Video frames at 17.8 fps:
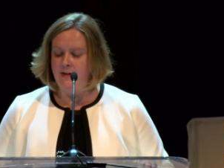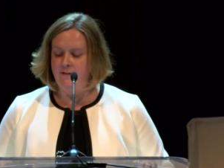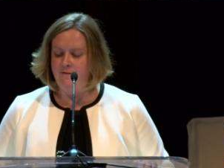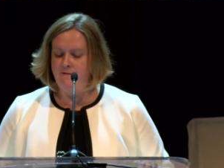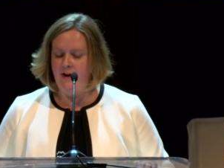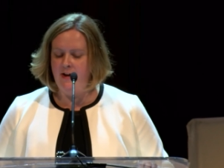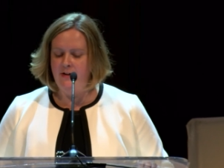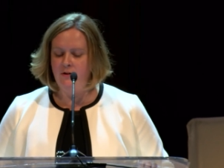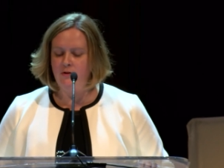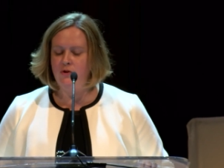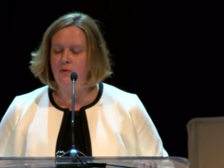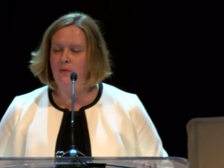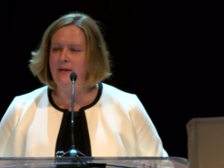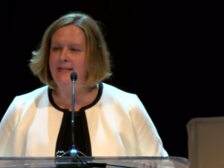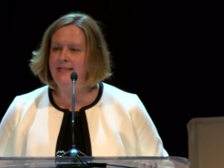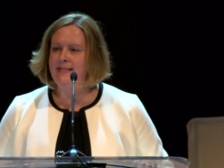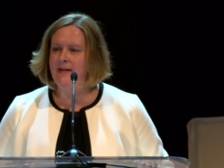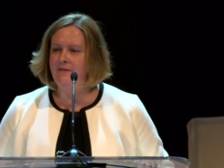a final
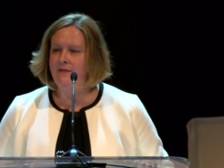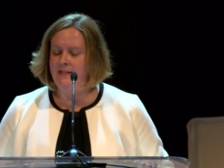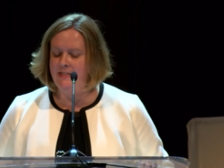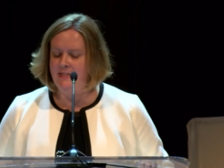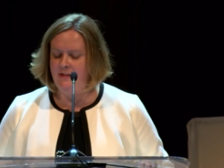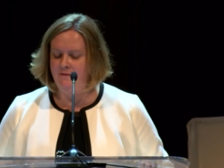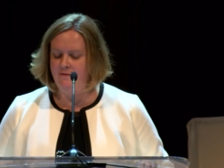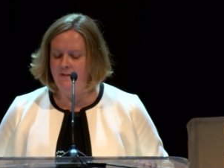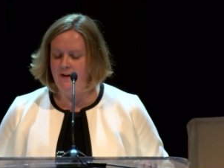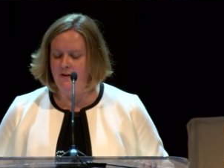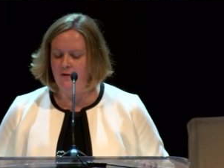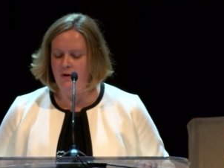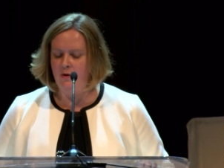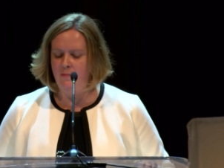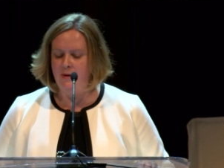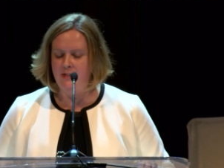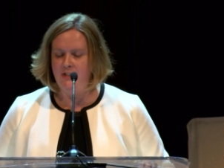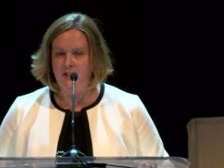2017 federal
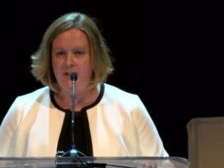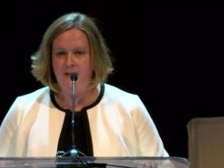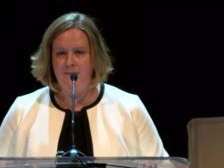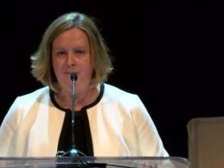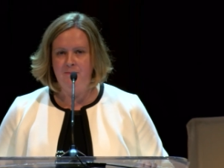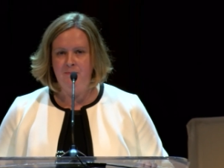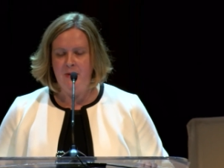budget.